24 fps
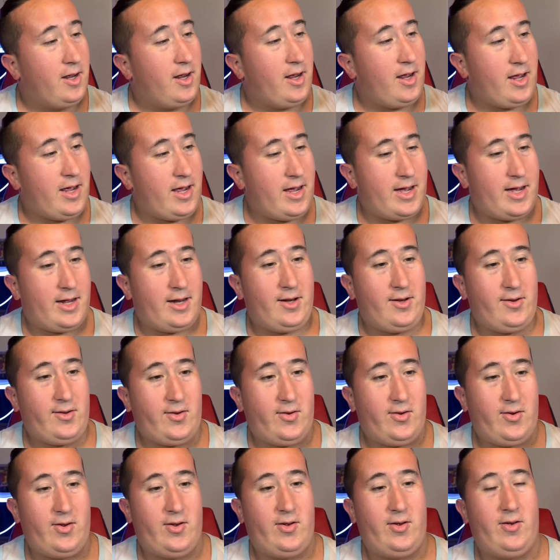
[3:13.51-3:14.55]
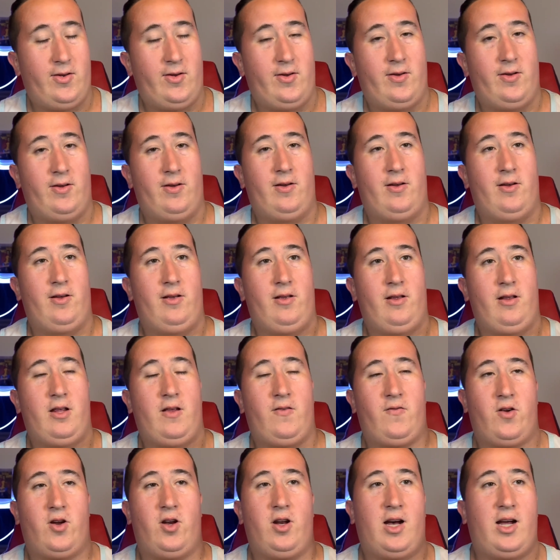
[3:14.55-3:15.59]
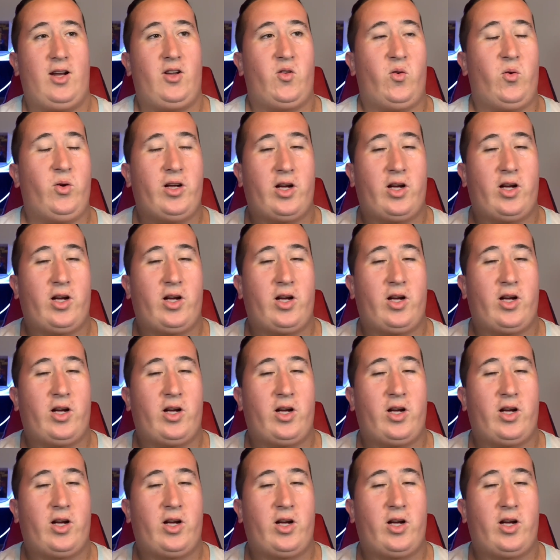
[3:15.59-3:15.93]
And if you're not doing